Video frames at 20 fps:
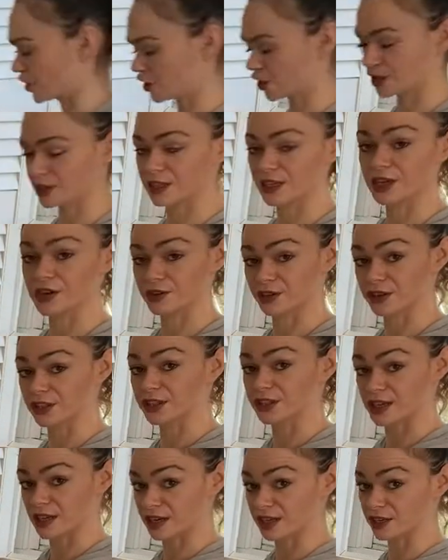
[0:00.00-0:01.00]
just like
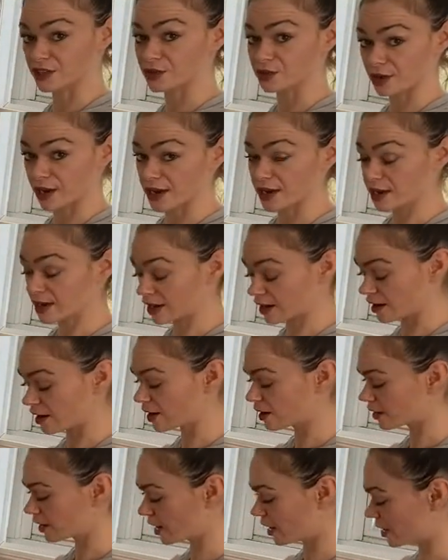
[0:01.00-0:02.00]
Christine is right
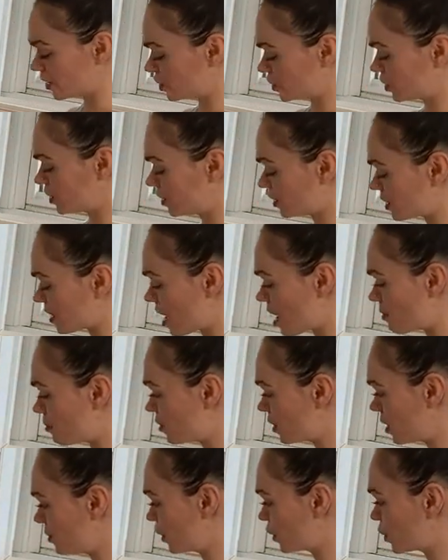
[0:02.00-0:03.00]
here, and she's got
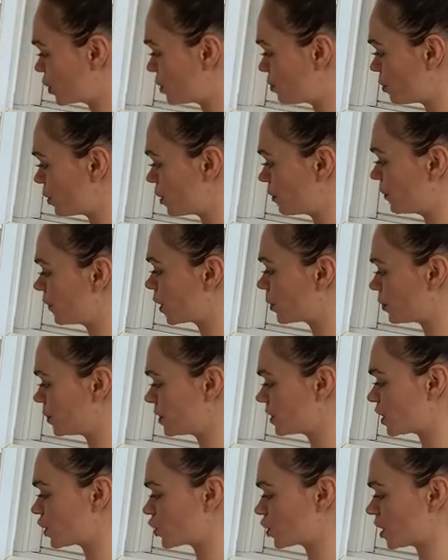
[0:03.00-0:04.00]
pretty much a perfect
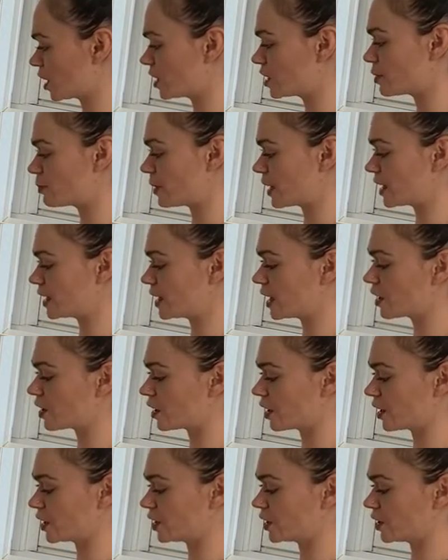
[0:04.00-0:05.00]
position depending
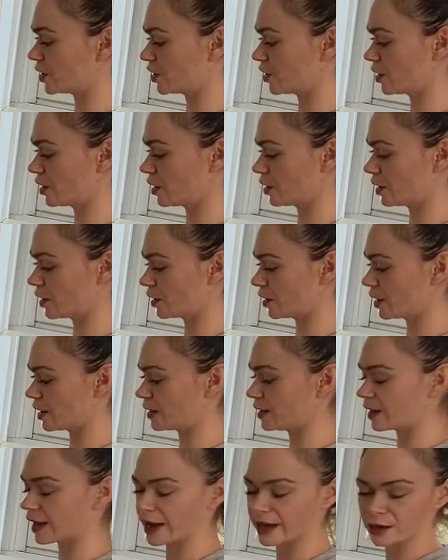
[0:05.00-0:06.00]
on your
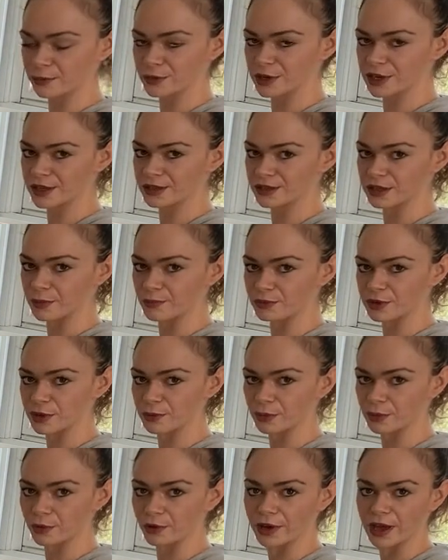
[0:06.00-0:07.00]
anatomy. Some
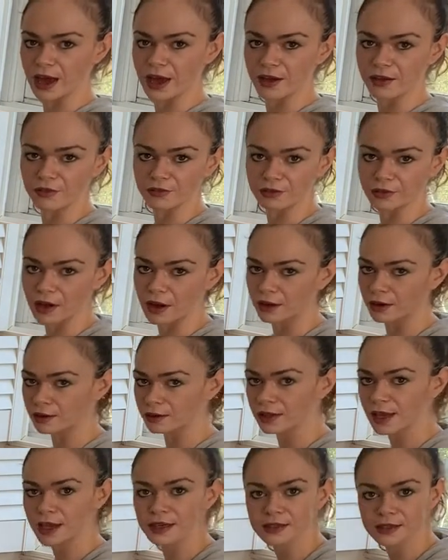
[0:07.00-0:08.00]
people have longer
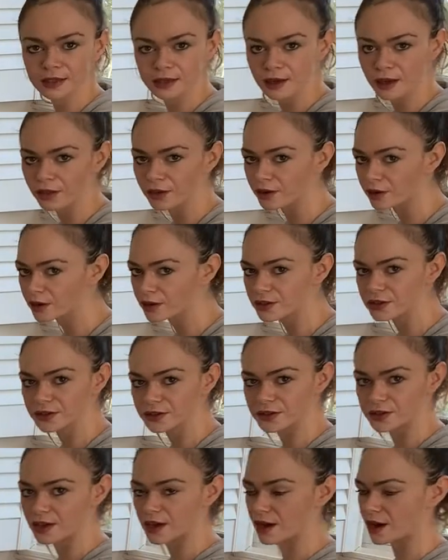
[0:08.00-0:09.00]
legs than
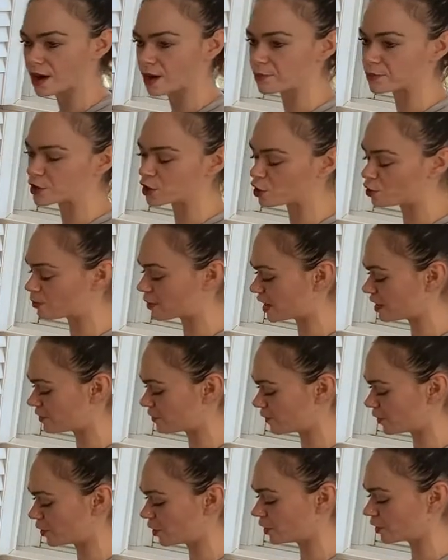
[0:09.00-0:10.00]
others. Um, you might
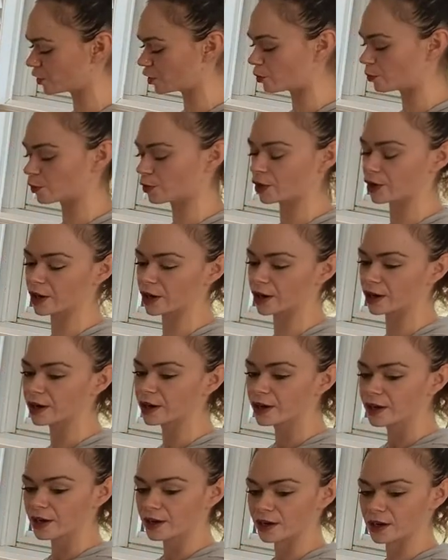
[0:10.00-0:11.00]
feel a little more
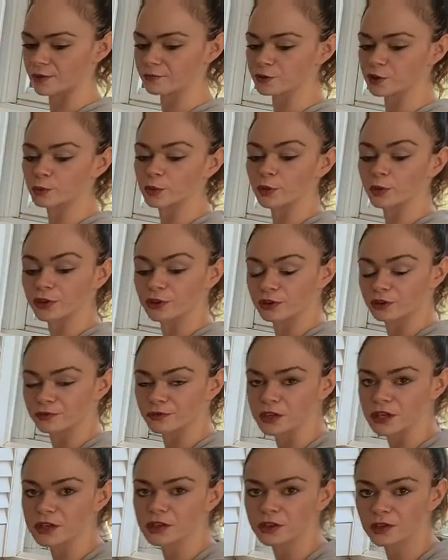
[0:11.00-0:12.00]
comfortable with your
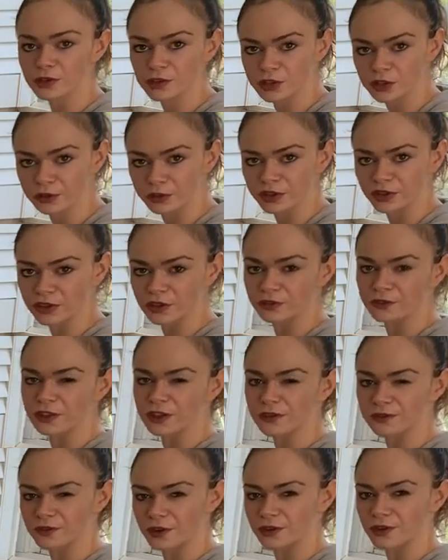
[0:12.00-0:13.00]
feet closer, with your
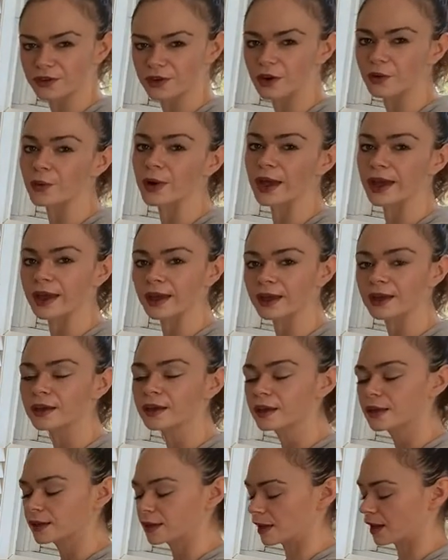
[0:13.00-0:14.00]
feet further away,
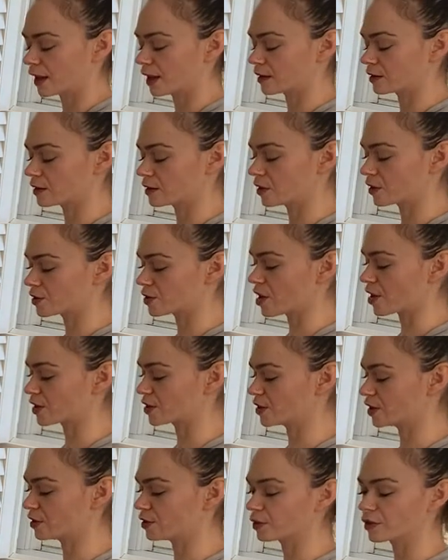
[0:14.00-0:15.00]
and I'll
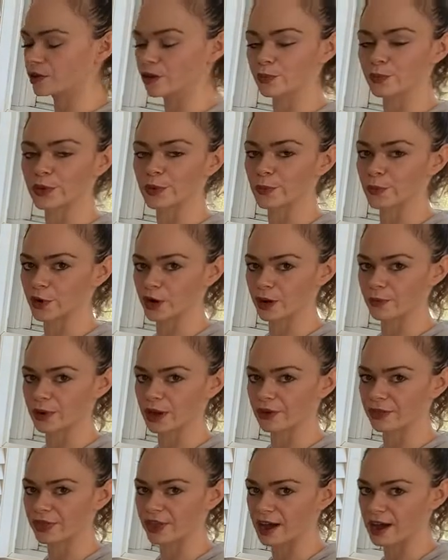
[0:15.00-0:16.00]
talk to you a little bit more
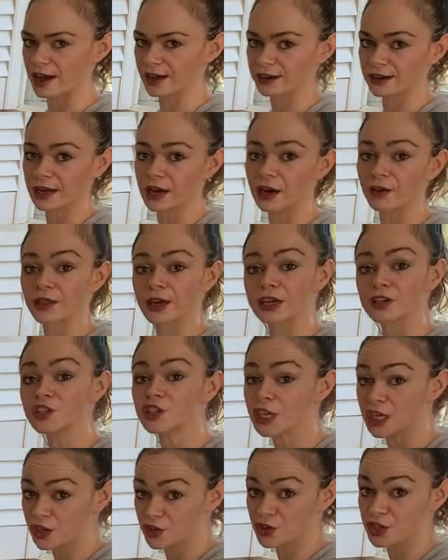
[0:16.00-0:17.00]
about that and how that
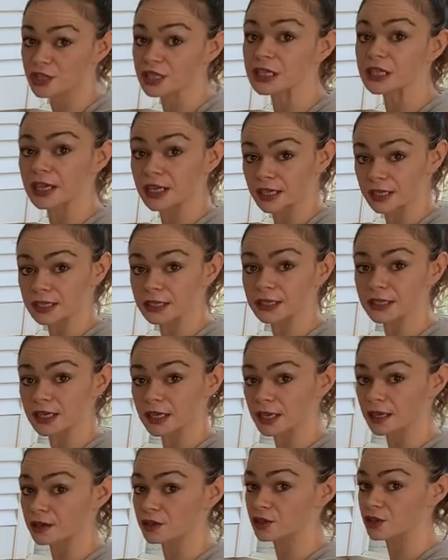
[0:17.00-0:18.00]
changes things
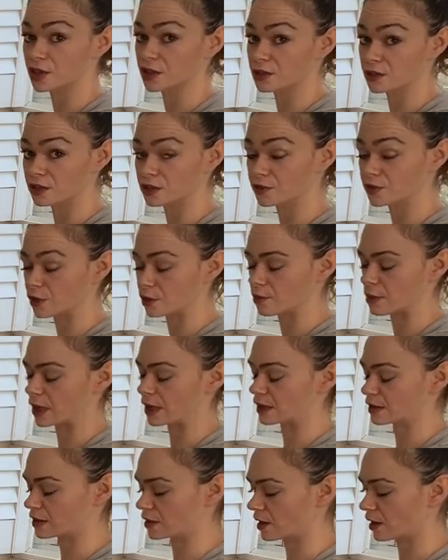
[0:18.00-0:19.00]
in just a few
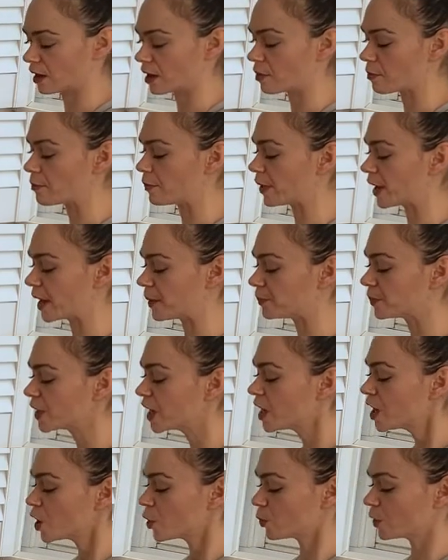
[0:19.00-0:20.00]
minutes here. But
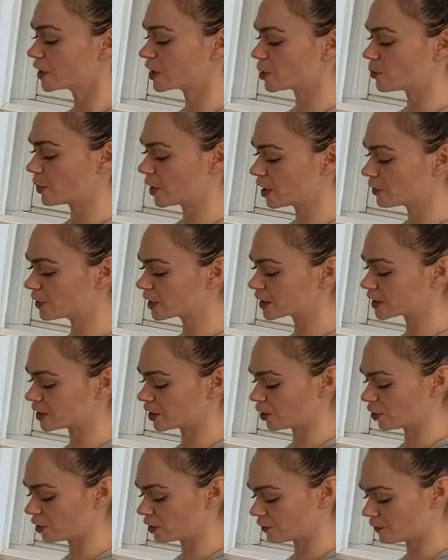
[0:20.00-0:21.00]
with the pelvic
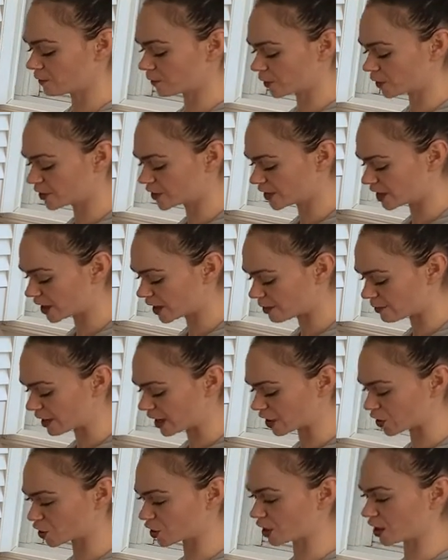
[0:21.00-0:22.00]
tilt, the first thing I'm
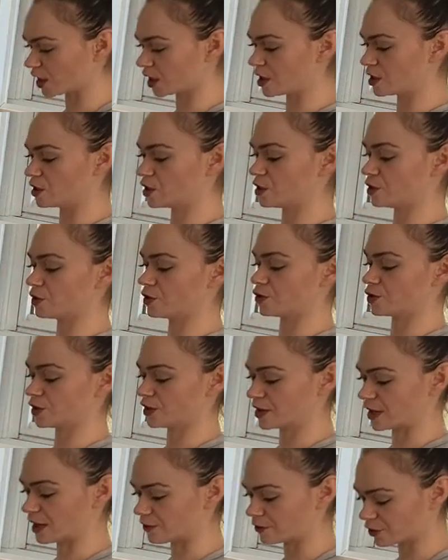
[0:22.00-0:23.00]
actually going to do is
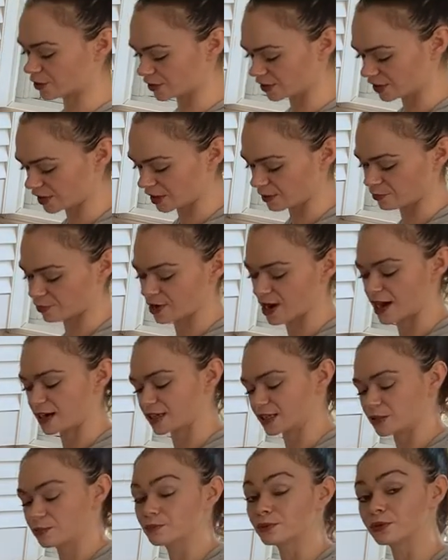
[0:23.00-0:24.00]
just have Christine
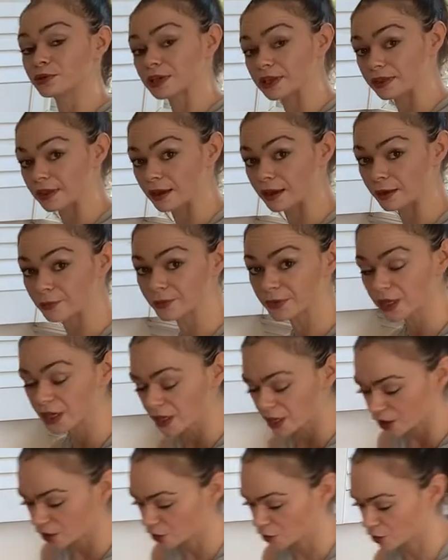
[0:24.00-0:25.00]
practice breathing.
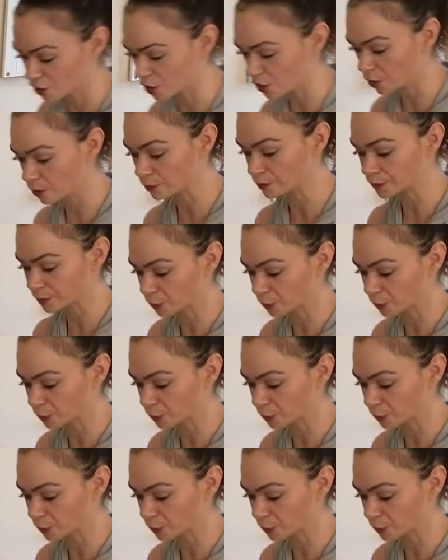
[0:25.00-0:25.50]
So